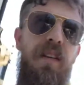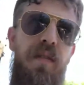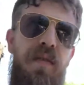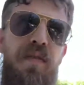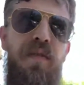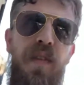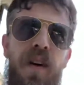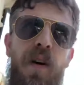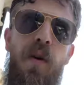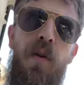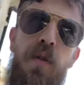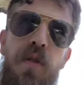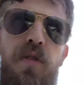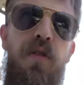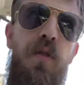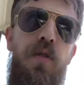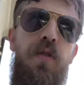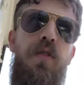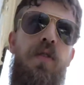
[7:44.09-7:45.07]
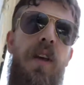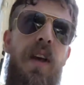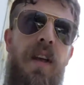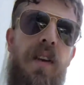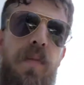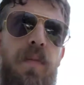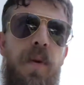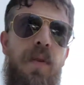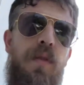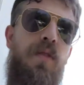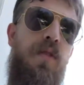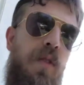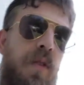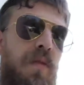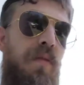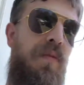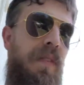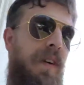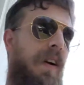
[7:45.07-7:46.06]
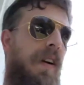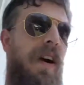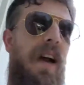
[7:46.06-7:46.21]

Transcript: false statement so far.